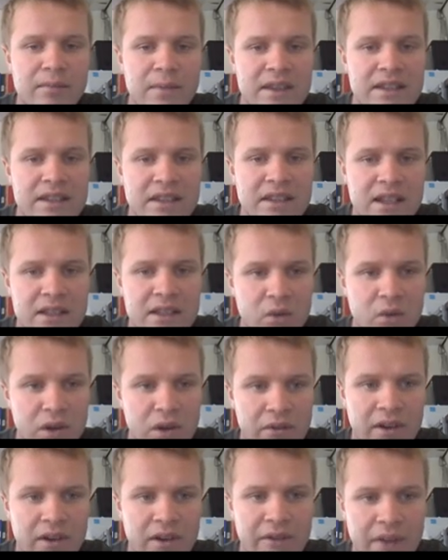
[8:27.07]

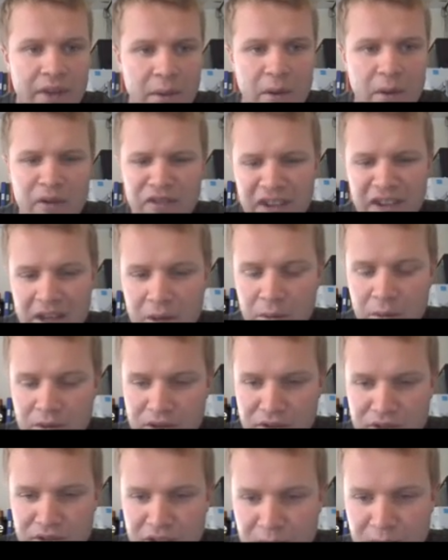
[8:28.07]
6:45. That won't really cause
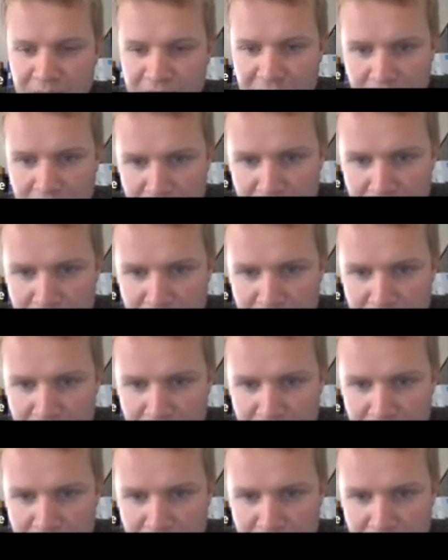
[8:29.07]
you too much of a